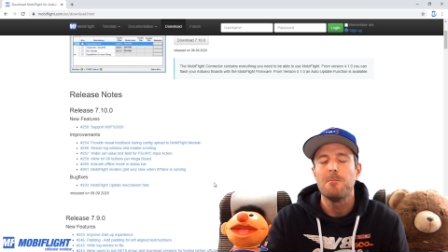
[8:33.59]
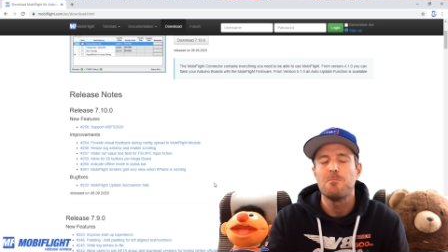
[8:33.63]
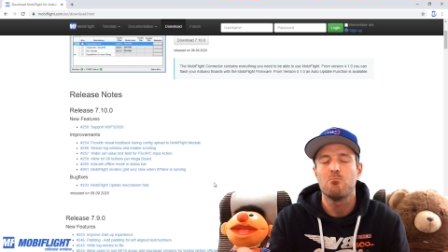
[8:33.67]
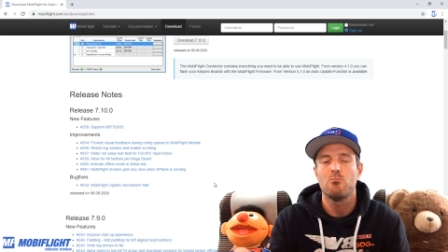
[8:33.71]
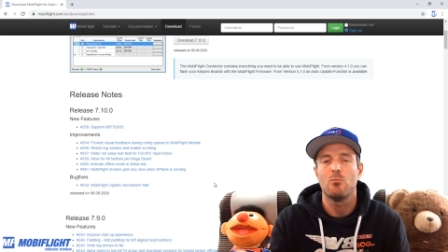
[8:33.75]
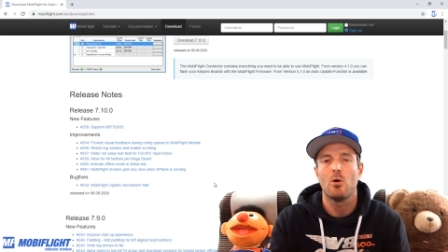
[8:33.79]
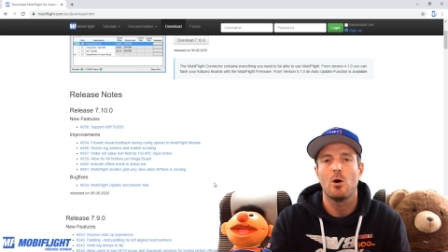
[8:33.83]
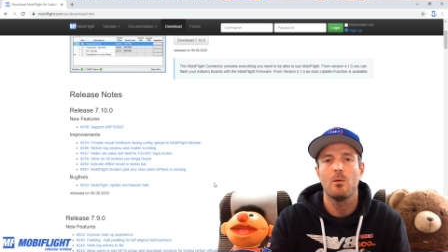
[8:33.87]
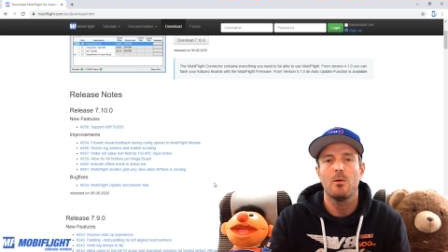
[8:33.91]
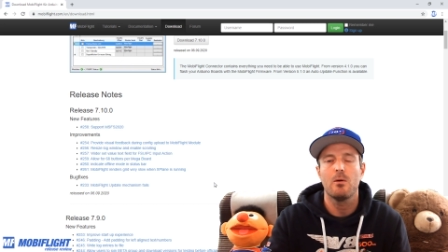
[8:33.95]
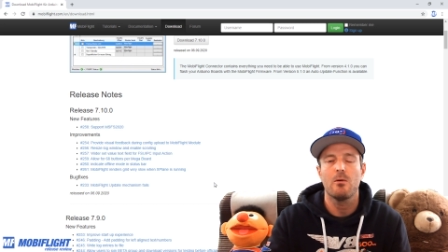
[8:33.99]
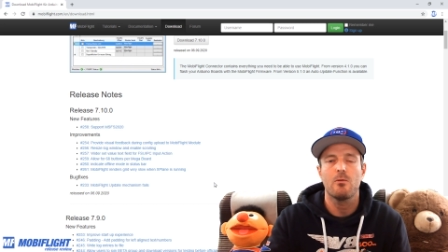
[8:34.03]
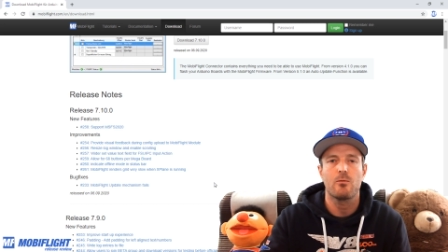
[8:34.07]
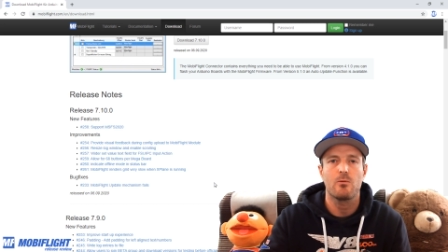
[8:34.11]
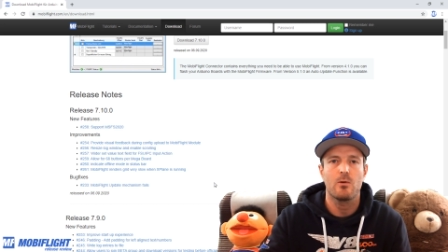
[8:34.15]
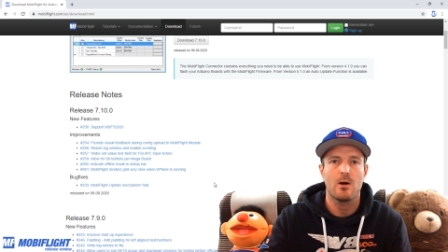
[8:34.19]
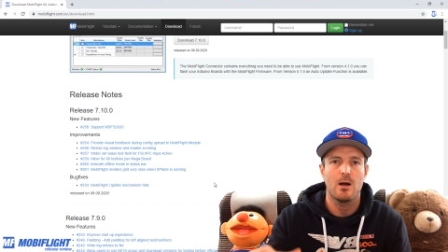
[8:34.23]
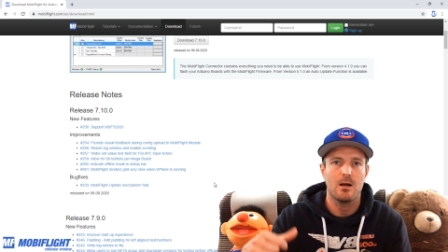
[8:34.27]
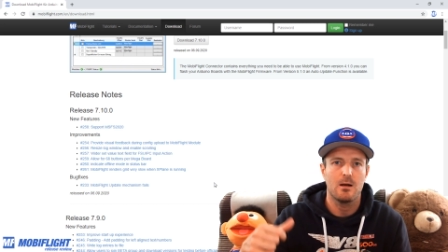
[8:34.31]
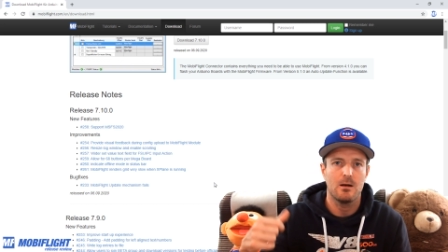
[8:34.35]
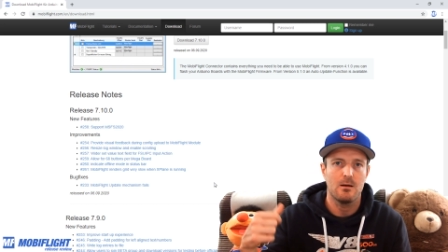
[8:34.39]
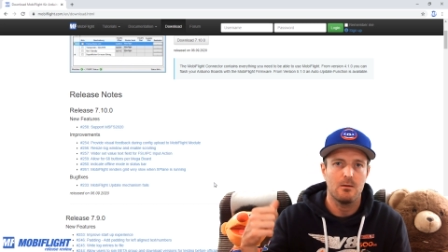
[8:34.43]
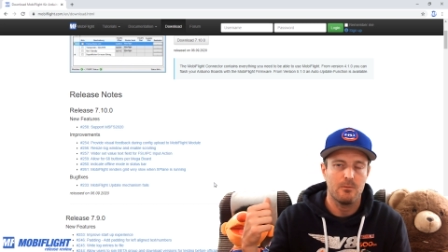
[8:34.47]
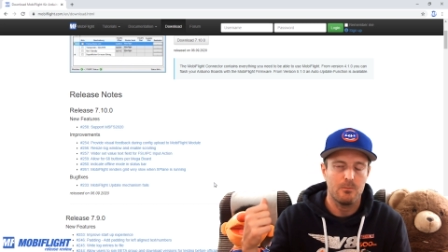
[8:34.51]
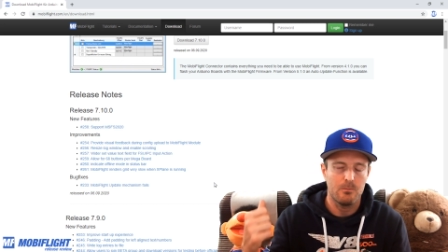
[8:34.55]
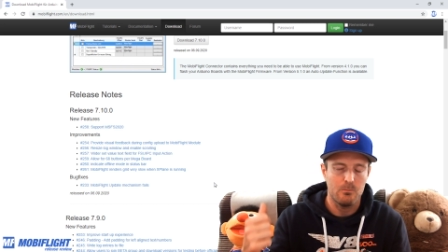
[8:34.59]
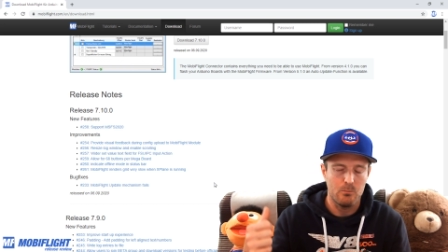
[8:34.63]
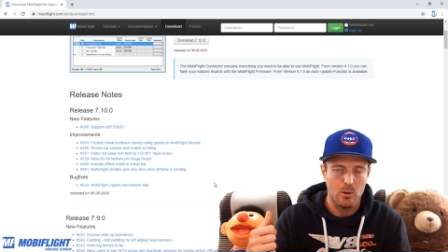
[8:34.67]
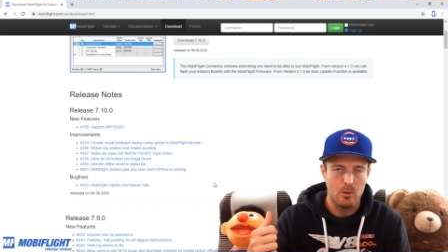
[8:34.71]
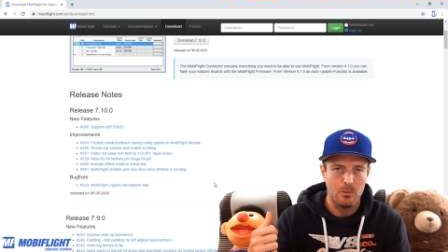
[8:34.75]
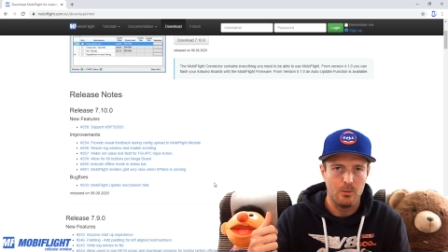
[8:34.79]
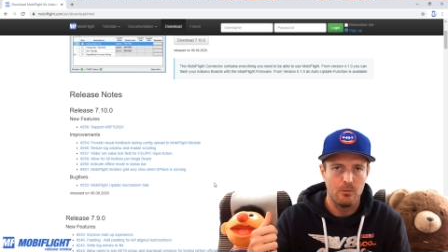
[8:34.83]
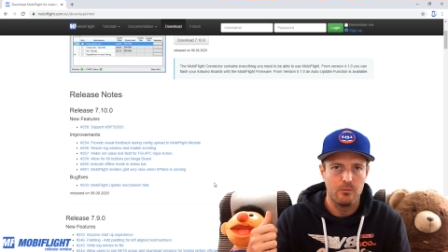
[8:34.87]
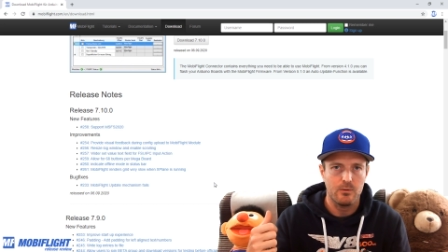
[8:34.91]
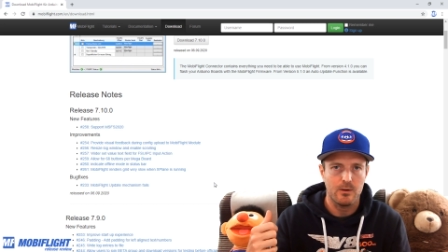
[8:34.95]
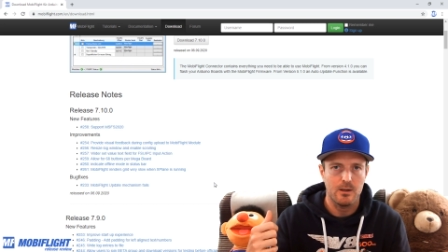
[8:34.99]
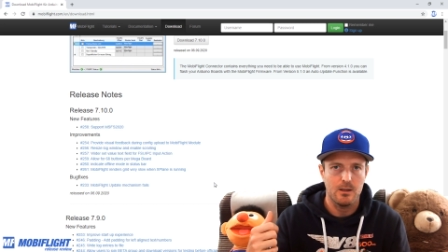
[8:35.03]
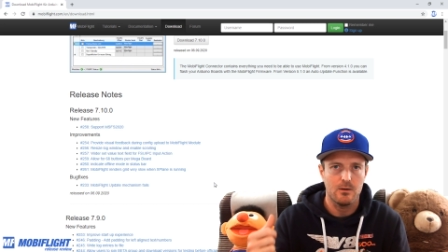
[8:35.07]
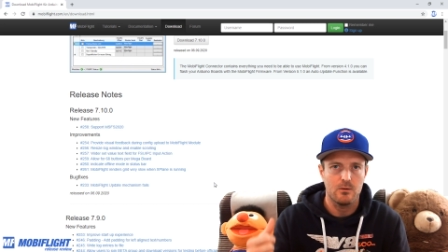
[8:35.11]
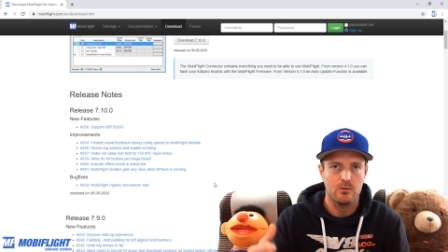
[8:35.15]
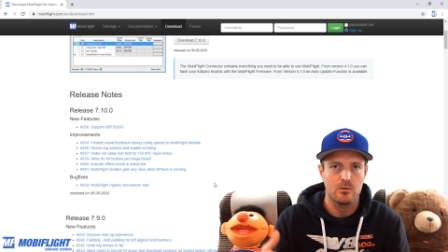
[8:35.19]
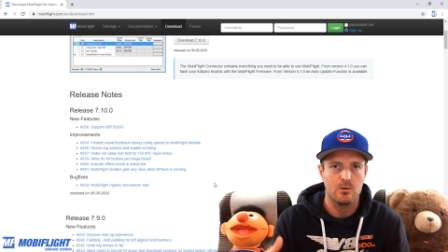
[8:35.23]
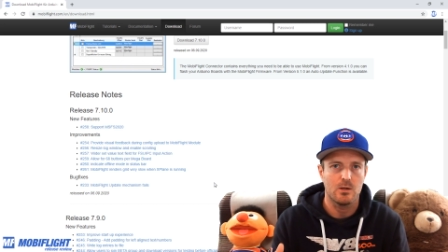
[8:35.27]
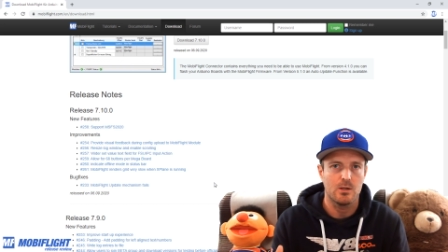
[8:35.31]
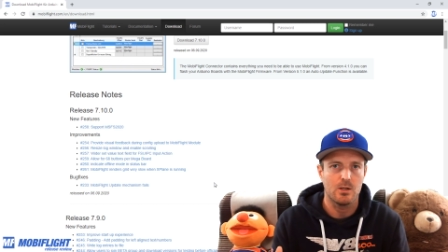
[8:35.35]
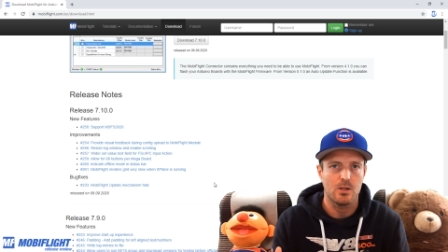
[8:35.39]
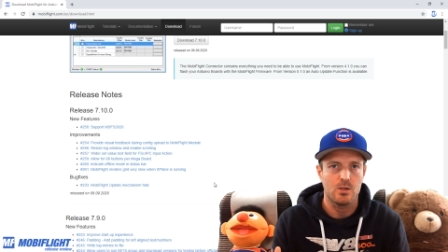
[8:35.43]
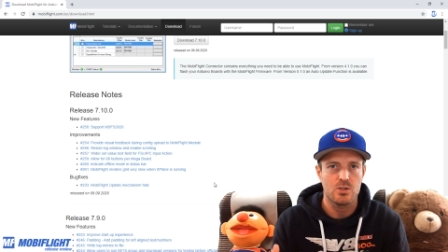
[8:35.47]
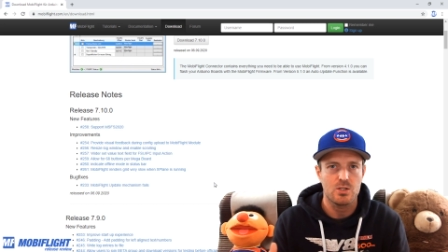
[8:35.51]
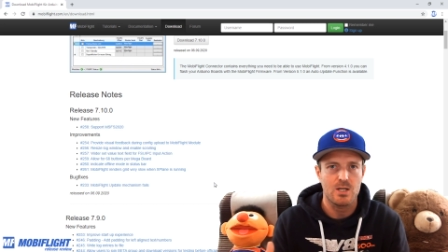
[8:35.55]
Mobiflight, Mobiflight is
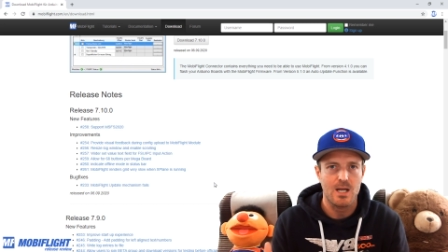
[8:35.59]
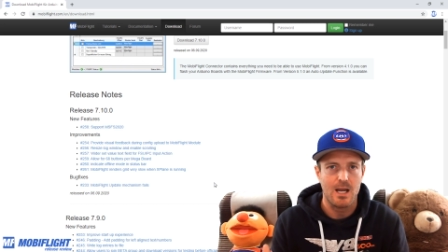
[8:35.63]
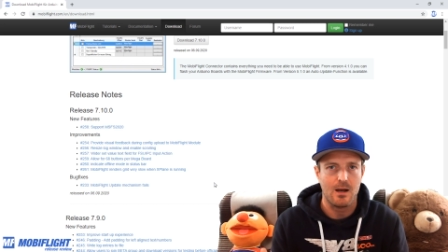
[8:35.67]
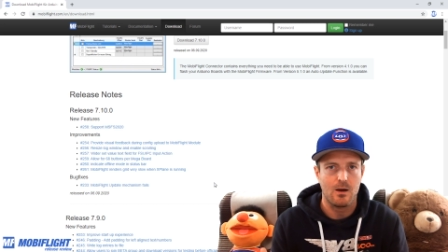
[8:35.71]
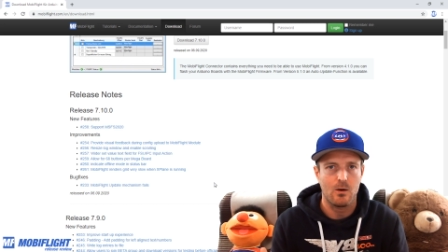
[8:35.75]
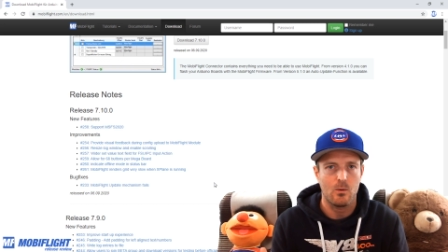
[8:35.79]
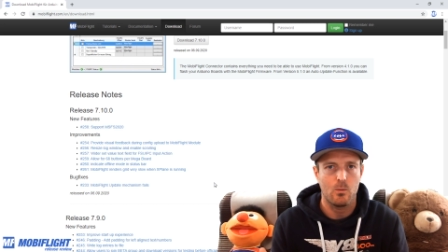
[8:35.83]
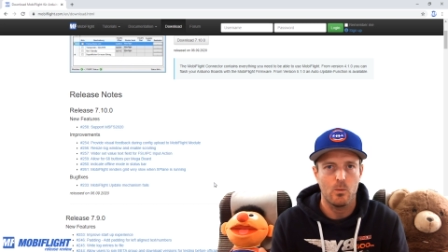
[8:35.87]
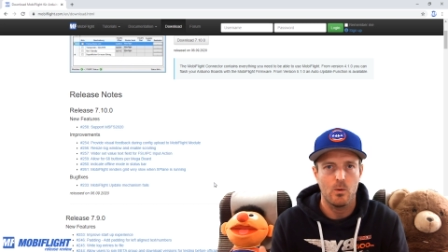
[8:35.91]
going to check